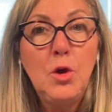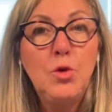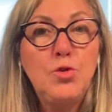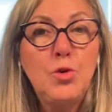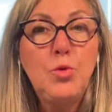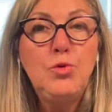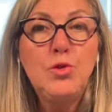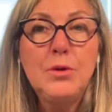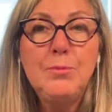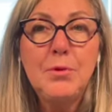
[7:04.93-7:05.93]
So
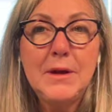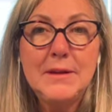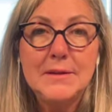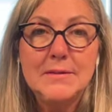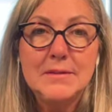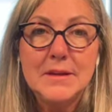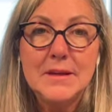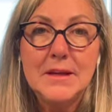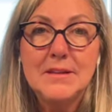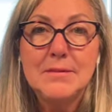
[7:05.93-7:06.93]
during pregnancy,
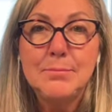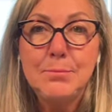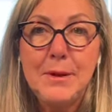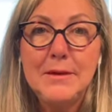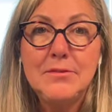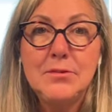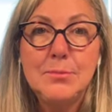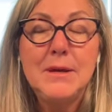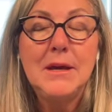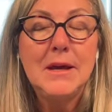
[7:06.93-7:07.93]
it's best to
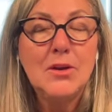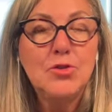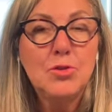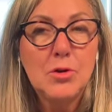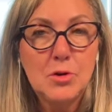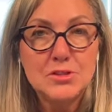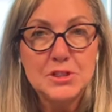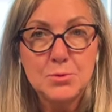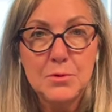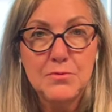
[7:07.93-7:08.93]
be extra
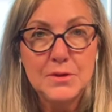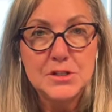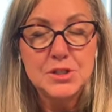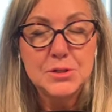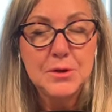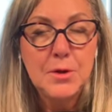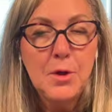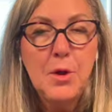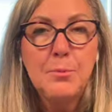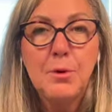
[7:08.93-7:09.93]
cautious with fish,
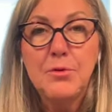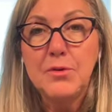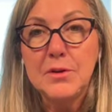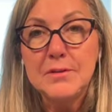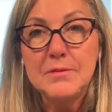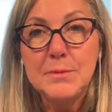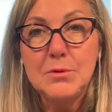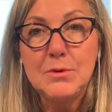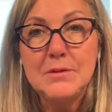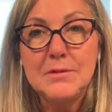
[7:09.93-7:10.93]
both for histamine
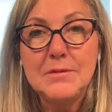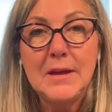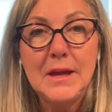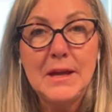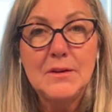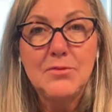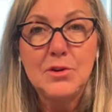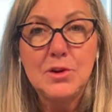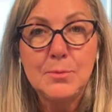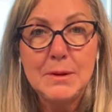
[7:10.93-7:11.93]
reasons and for
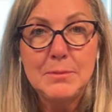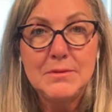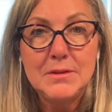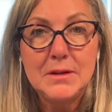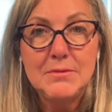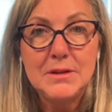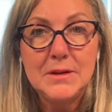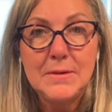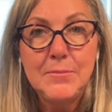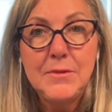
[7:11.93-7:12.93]
your baby's safety.
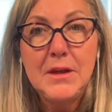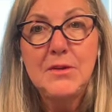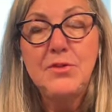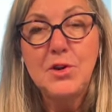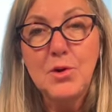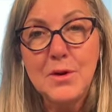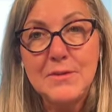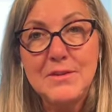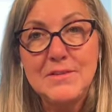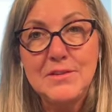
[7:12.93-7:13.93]
If you're
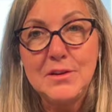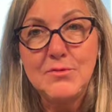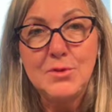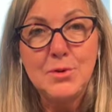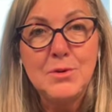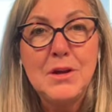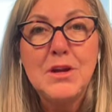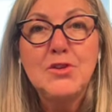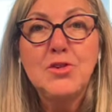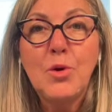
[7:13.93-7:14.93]
craving seafood,
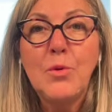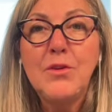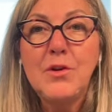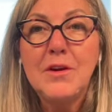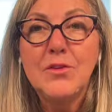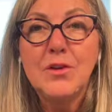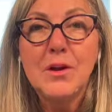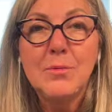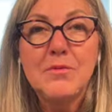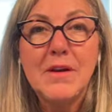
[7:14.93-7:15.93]
talk with your
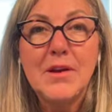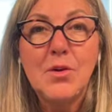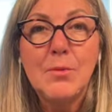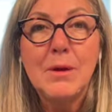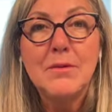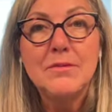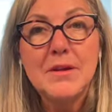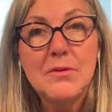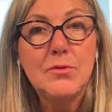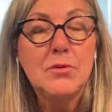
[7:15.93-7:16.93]
healthcare provider about
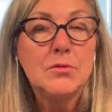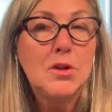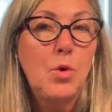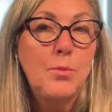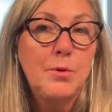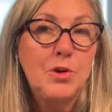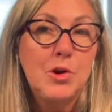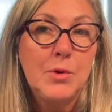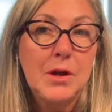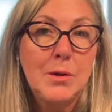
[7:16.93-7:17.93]
safer, lower
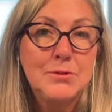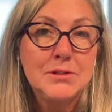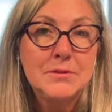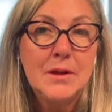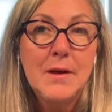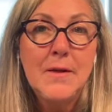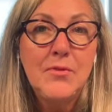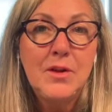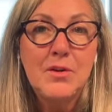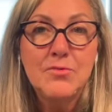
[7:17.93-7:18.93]
mercury options
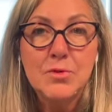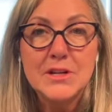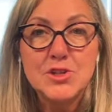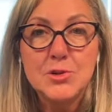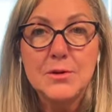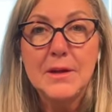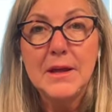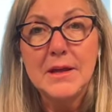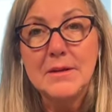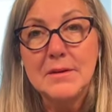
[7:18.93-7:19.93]
that are fresher
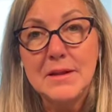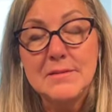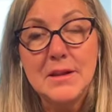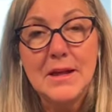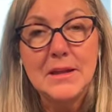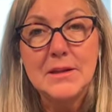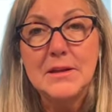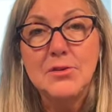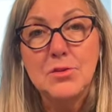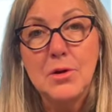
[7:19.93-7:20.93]
and less likely
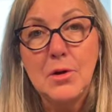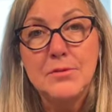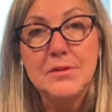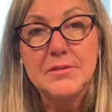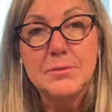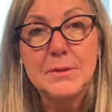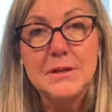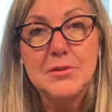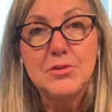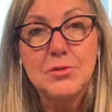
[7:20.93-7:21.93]
to cause histamine
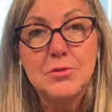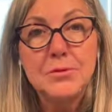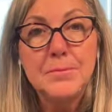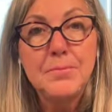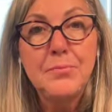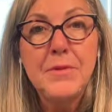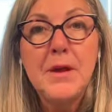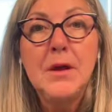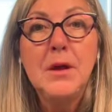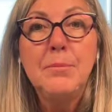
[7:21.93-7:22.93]
issues.
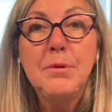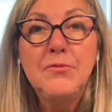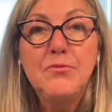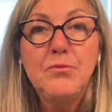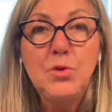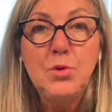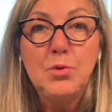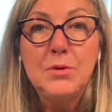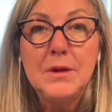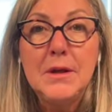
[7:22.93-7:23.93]
But
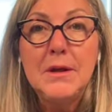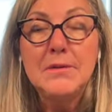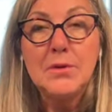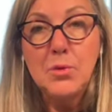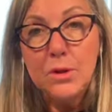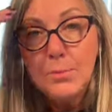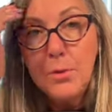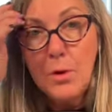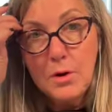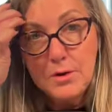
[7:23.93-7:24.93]
food is only
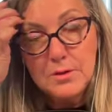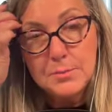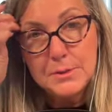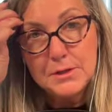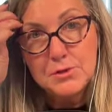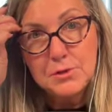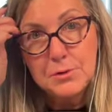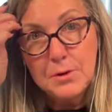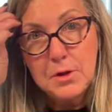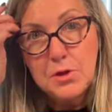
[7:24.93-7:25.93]
part of the picture.
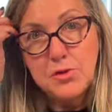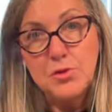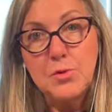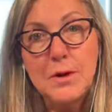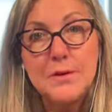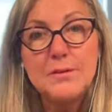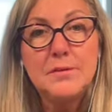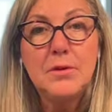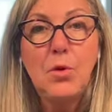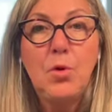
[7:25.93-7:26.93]

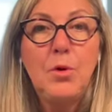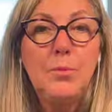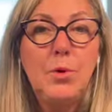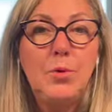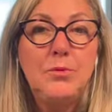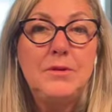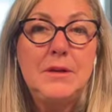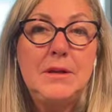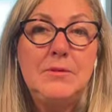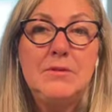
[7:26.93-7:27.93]
Stress, hormones, and
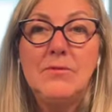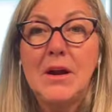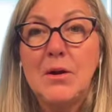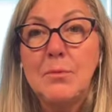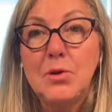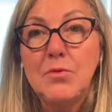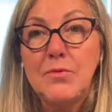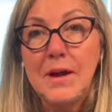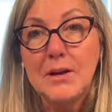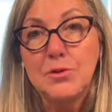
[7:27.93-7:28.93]
even environmental
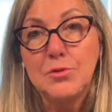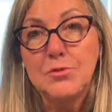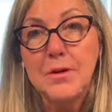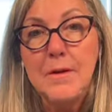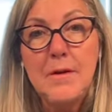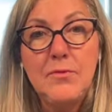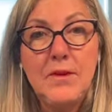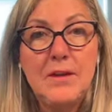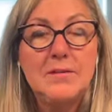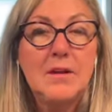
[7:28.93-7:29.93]
factors,
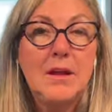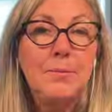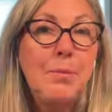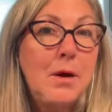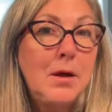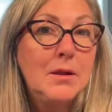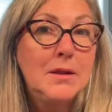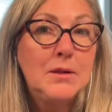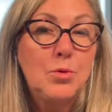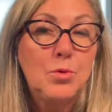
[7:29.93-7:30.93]
things like
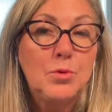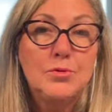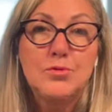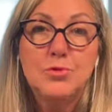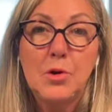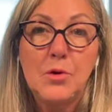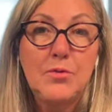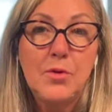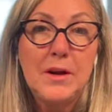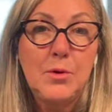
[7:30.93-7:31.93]
pollen or strong
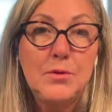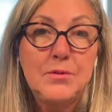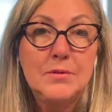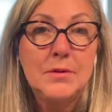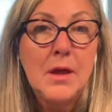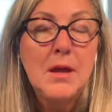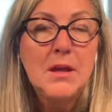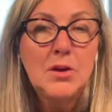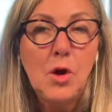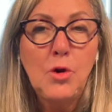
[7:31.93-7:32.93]
fragrances,
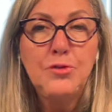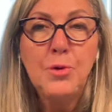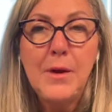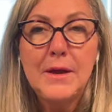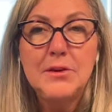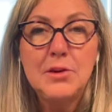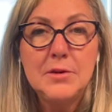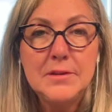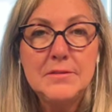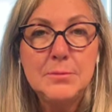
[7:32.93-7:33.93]
can also add to your
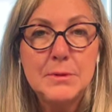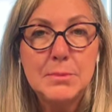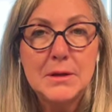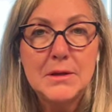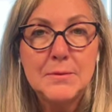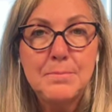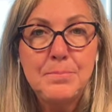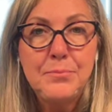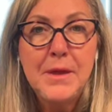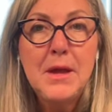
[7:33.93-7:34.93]
histamine bucket.
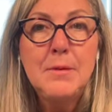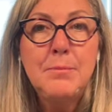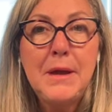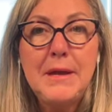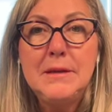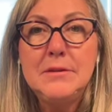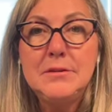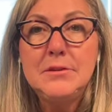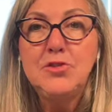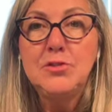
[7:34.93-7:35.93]
Paying
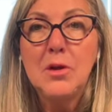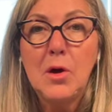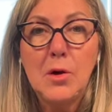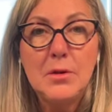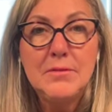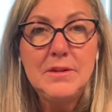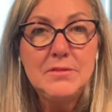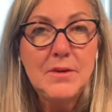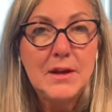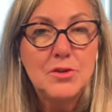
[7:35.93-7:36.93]
attention to all of these
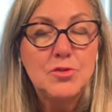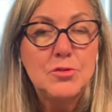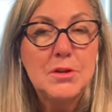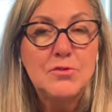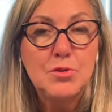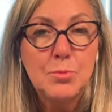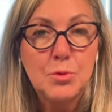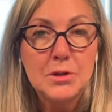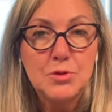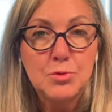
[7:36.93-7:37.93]
factors gives you more
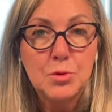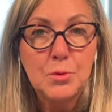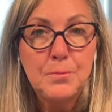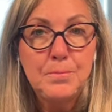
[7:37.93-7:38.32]
control.